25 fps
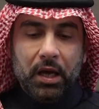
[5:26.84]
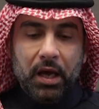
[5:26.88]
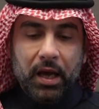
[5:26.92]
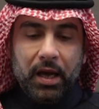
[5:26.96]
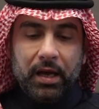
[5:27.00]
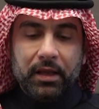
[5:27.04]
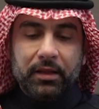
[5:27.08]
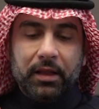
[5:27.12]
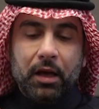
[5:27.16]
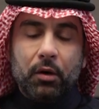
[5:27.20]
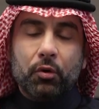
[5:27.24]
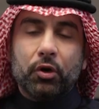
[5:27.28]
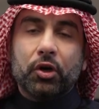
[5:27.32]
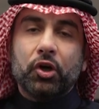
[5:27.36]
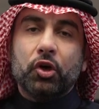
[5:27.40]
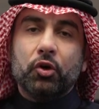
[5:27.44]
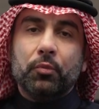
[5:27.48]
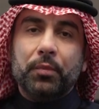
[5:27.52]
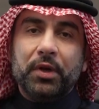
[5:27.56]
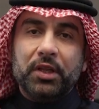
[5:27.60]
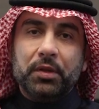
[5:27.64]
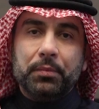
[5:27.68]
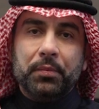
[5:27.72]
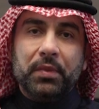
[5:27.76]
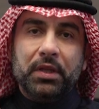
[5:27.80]
And our
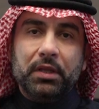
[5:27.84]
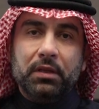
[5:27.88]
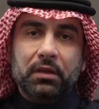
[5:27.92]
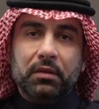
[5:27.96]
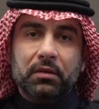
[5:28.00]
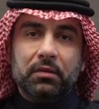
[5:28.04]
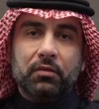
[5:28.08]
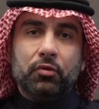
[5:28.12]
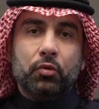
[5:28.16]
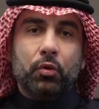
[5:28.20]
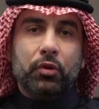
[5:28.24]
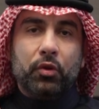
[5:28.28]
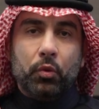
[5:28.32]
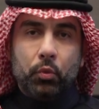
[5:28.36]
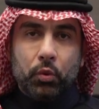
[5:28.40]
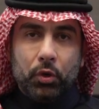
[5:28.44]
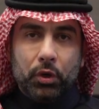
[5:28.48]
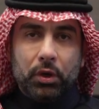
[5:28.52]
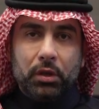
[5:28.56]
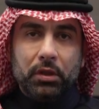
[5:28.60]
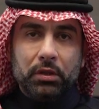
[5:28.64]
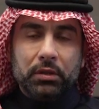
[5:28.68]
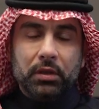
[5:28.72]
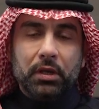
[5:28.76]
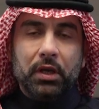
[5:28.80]
commitment to the
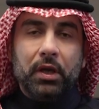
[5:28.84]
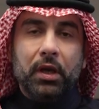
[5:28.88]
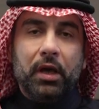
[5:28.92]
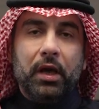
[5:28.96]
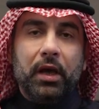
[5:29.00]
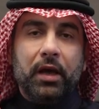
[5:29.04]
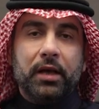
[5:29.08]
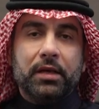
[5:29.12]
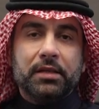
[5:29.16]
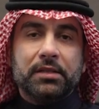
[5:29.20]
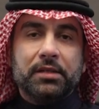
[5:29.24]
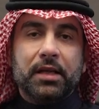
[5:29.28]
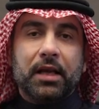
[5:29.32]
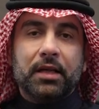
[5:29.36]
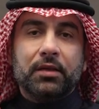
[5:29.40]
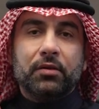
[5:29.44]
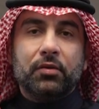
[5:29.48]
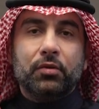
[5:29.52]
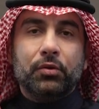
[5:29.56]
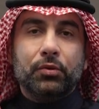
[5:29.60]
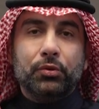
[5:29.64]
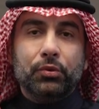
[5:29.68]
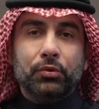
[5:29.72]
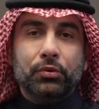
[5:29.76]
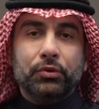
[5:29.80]
world is that
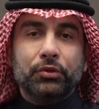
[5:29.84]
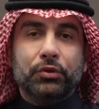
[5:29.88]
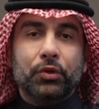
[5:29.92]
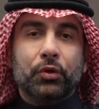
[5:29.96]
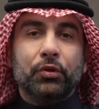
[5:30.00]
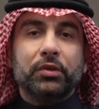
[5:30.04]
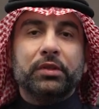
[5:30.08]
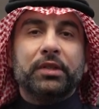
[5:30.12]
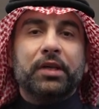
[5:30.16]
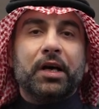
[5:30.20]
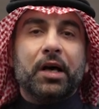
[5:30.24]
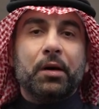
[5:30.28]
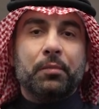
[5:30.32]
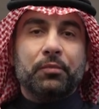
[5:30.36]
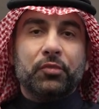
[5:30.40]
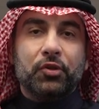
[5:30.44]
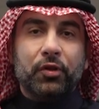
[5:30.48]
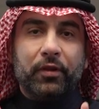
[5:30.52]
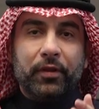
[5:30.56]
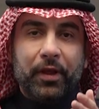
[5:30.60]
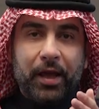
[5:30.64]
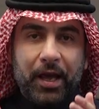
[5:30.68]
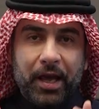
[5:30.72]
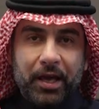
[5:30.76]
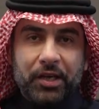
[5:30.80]
you don't come
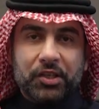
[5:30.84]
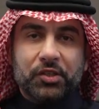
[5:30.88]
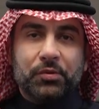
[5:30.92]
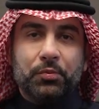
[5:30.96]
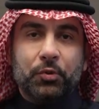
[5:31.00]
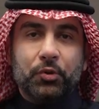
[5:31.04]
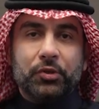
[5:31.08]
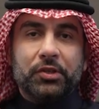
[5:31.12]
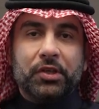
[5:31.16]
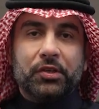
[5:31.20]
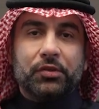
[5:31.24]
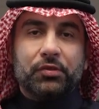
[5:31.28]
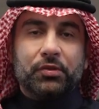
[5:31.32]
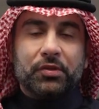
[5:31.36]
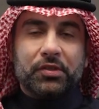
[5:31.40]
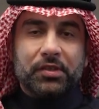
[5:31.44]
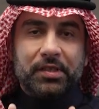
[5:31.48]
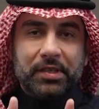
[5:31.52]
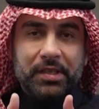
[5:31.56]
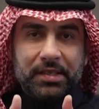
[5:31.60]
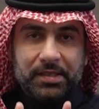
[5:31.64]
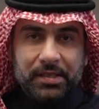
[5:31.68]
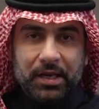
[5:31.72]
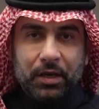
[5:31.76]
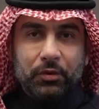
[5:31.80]
to the Expo just to
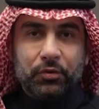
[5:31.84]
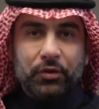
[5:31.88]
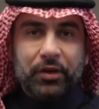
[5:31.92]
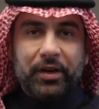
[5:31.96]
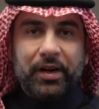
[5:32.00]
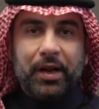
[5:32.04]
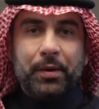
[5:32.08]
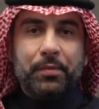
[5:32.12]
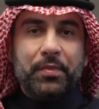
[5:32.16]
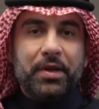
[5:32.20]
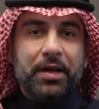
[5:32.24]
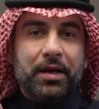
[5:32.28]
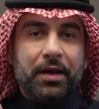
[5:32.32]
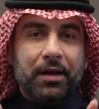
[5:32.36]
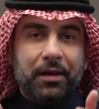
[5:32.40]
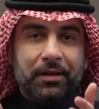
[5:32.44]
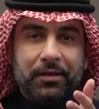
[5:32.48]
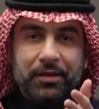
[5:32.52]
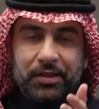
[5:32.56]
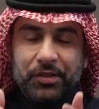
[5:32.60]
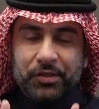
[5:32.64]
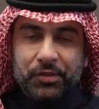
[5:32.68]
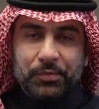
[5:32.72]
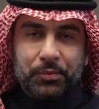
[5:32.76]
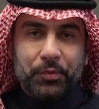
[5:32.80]
see Saudi Arabia and
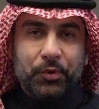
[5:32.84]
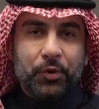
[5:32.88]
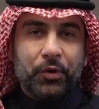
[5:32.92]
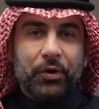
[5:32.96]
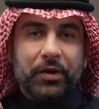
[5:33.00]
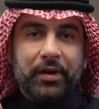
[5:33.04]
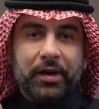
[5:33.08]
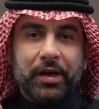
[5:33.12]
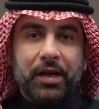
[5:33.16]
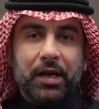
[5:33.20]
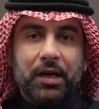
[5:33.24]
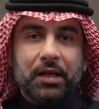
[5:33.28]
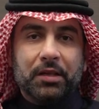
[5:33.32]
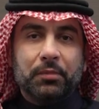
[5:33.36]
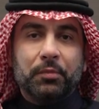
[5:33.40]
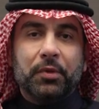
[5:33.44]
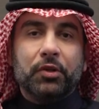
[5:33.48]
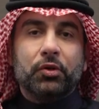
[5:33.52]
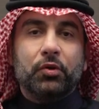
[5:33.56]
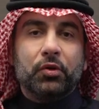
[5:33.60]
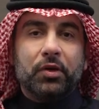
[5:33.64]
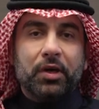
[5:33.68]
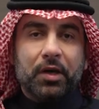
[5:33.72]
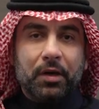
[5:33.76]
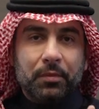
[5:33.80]
explore Riyadh, but
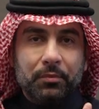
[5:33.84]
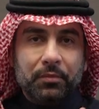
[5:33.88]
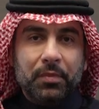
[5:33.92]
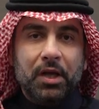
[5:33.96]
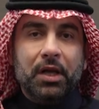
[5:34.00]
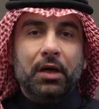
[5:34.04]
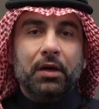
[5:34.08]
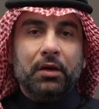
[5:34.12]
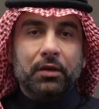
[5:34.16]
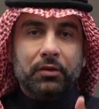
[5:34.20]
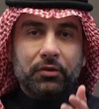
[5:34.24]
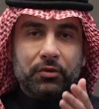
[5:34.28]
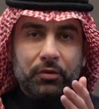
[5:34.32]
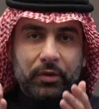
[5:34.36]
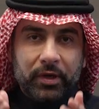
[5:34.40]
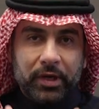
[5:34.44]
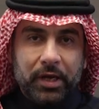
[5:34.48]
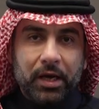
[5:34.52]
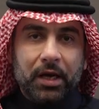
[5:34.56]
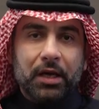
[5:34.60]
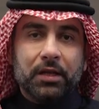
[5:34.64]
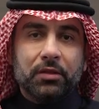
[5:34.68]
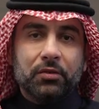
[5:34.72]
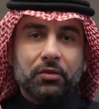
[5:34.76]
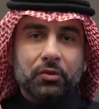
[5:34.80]
you come to
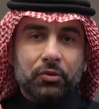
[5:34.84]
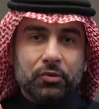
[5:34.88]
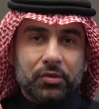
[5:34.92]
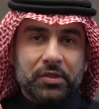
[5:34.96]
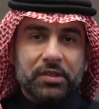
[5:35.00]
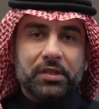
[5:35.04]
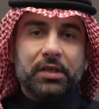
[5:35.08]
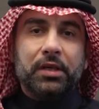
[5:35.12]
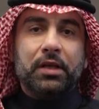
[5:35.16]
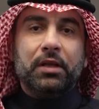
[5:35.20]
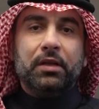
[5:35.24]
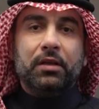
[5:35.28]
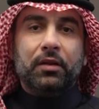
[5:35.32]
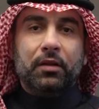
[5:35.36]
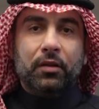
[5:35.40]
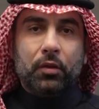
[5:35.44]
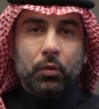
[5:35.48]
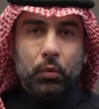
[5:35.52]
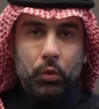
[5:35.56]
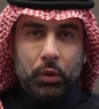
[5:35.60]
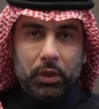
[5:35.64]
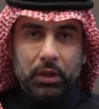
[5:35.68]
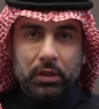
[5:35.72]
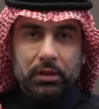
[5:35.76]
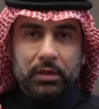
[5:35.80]
Riyadh to see the
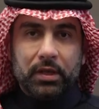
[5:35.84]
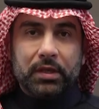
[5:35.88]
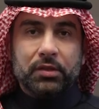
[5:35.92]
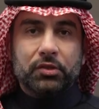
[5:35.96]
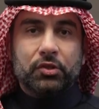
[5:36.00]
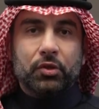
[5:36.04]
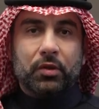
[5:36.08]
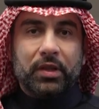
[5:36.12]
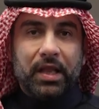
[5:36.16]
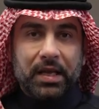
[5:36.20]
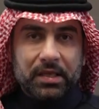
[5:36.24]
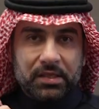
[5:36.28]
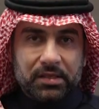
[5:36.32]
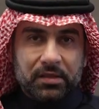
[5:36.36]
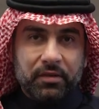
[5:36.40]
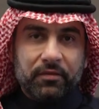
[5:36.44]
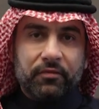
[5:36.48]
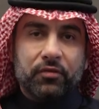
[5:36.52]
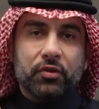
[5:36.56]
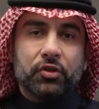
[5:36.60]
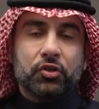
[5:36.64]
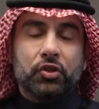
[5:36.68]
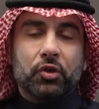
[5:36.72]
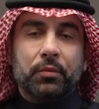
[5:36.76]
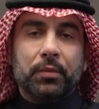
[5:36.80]
world. And so that's the
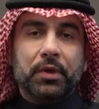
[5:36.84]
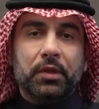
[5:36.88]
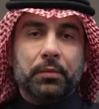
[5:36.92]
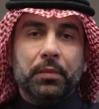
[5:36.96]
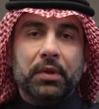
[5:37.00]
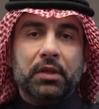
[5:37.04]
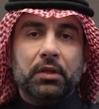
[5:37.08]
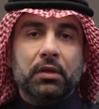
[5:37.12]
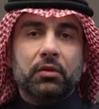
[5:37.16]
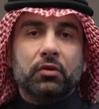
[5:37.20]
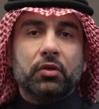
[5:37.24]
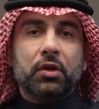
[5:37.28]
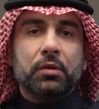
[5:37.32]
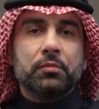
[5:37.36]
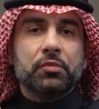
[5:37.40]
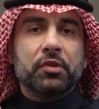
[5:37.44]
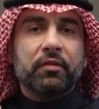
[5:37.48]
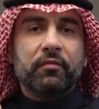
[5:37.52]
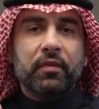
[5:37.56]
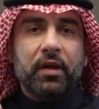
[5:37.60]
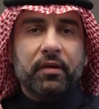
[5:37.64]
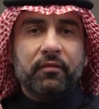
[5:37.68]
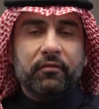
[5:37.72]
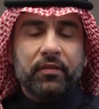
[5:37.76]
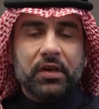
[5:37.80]
first commitment. In terms
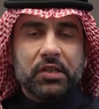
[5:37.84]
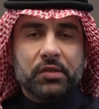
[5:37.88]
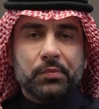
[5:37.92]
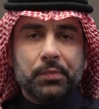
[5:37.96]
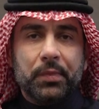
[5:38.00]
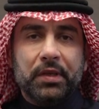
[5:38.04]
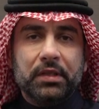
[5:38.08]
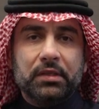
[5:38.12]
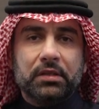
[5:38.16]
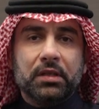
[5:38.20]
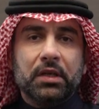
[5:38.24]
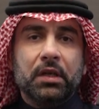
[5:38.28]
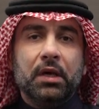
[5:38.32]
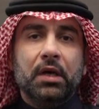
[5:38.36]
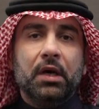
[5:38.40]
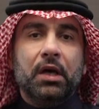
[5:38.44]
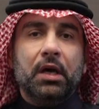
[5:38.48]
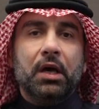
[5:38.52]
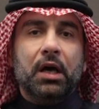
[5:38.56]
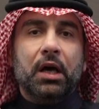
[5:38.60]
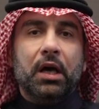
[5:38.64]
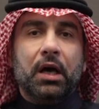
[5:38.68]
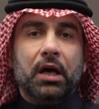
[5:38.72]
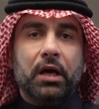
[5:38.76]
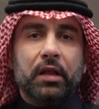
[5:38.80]
of the investment,
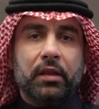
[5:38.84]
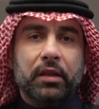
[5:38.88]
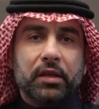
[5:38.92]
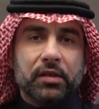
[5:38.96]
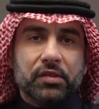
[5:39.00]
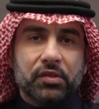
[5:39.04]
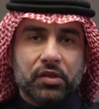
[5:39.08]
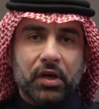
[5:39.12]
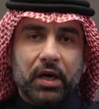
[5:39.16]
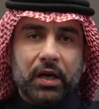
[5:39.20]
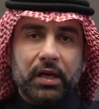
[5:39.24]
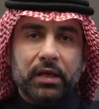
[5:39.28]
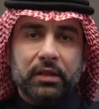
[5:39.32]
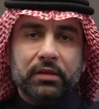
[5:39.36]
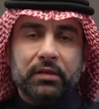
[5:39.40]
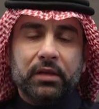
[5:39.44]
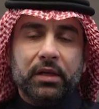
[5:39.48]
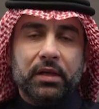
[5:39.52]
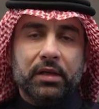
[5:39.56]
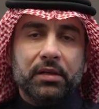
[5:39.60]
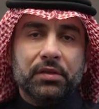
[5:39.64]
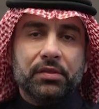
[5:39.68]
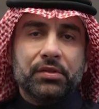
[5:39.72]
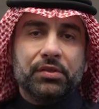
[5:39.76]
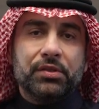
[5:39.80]
the site
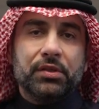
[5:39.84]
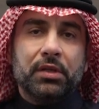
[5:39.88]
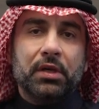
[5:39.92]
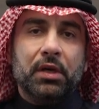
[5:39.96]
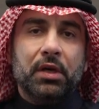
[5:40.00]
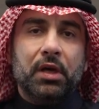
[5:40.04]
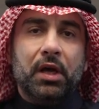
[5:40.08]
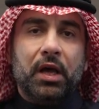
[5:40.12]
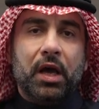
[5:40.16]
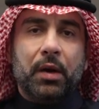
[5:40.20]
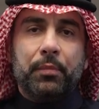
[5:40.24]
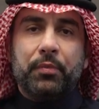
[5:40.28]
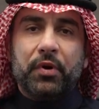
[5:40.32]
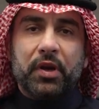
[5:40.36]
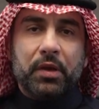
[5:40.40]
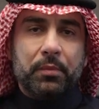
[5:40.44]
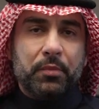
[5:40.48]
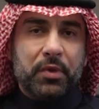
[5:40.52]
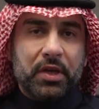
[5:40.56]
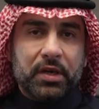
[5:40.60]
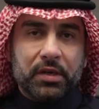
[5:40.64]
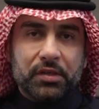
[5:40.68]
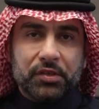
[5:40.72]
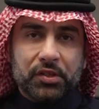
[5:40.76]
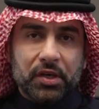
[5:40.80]
is a
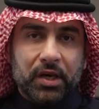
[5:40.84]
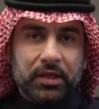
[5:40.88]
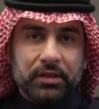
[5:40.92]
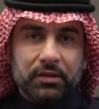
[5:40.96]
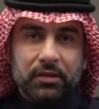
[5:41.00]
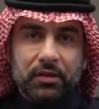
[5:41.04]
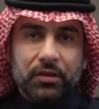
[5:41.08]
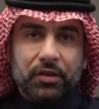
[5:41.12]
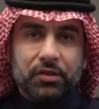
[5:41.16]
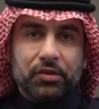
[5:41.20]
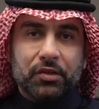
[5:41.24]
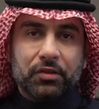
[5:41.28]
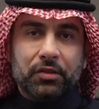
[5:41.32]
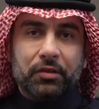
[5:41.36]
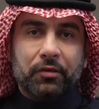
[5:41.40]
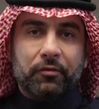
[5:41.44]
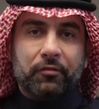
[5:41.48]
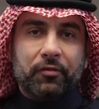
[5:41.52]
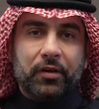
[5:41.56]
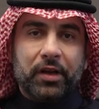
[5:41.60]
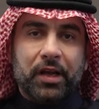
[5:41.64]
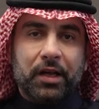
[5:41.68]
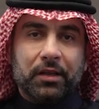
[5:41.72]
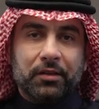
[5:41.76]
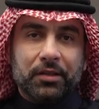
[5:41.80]
premier site in the city of
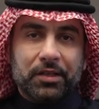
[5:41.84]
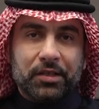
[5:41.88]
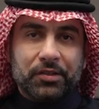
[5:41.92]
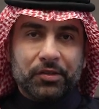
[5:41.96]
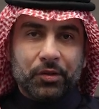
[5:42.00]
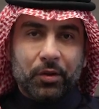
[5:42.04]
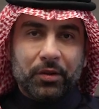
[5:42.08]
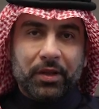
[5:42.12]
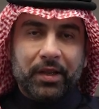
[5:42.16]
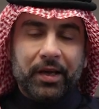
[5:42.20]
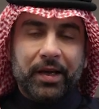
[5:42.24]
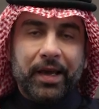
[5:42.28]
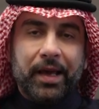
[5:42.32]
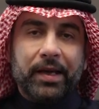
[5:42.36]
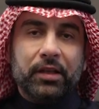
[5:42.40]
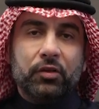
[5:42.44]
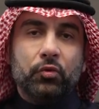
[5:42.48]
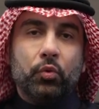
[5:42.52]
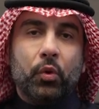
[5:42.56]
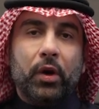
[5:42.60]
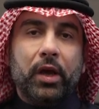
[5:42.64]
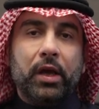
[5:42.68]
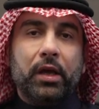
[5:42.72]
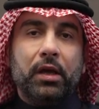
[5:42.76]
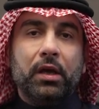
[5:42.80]
Riyadh. It's on the
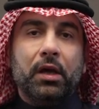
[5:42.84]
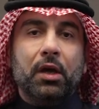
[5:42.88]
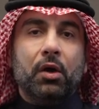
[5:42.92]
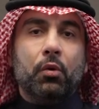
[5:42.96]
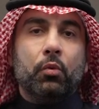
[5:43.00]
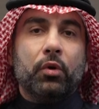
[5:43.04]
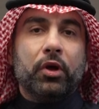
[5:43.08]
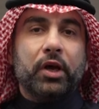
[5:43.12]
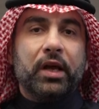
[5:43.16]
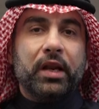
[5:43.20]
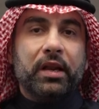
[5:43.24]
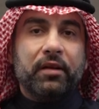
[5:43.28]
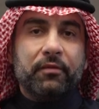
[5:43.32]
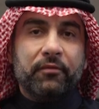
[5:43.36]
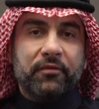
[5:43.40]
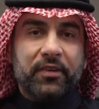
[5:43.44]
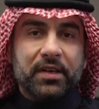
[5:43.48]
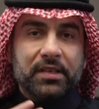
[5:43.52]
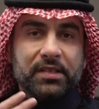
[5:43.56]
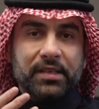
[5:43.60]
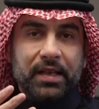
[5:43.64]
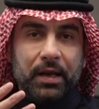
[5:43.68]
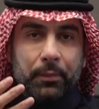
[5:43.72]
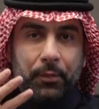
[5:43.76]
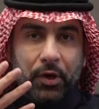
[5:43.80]
gateway. We're going to
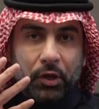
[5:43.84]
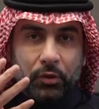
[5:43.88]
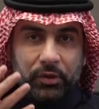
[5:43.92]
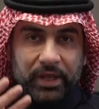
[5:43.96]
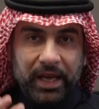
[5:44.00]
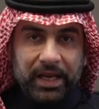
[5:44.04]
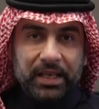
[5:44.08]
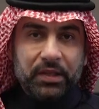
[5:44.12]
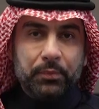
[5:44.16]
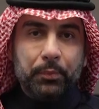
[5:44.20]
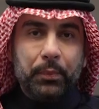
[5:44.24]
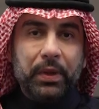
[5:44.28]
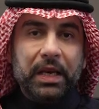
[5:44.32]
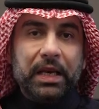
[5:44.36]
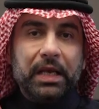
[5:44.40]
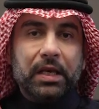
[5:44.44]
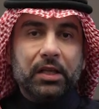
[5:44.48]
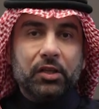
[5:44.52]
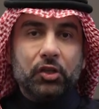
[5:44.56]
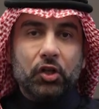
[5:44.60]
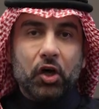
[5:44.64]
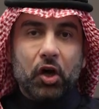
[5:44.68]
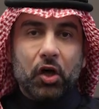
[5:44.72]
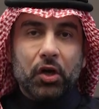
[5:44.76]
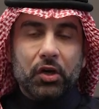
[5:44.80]
invest about $8
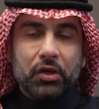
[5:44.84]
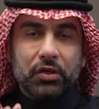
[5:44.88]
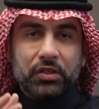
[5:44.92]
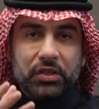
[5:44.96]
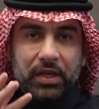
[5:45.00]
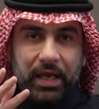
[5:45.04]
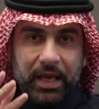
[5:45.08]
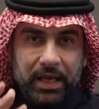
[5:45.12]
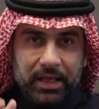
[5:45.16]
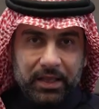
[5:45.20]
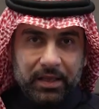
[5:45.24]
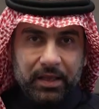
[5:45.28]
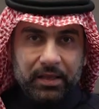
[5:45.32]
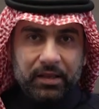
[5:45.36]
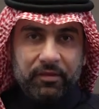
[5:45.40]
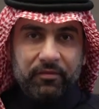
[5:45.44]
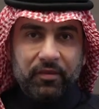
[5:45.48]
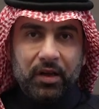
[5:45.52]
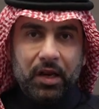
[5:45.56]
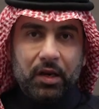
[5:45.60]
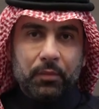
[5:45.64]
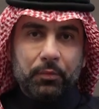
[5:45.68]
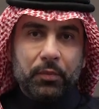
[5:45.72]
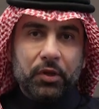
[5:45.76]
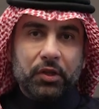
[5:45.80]
billion in the
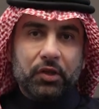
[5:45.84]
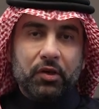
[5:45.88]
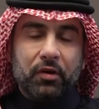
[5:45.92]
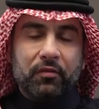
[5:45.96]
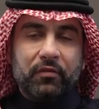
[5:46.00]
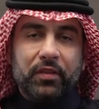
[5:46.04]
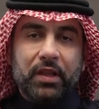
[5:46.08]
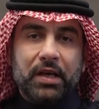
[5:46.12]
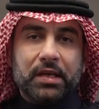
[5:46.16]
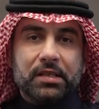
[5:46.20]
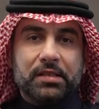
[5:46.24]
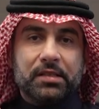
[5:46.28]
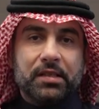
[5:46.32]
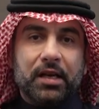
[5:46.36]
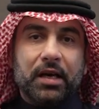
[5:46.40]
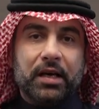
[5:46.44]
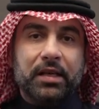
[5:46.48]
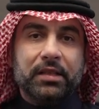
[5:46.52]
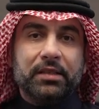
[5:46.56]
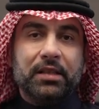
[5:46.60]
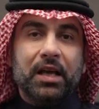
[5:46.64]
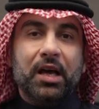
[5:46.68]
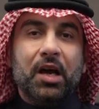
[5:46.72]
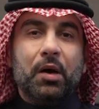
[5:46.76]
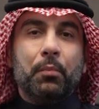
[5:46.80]
development of that
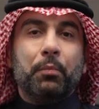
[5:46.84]
site,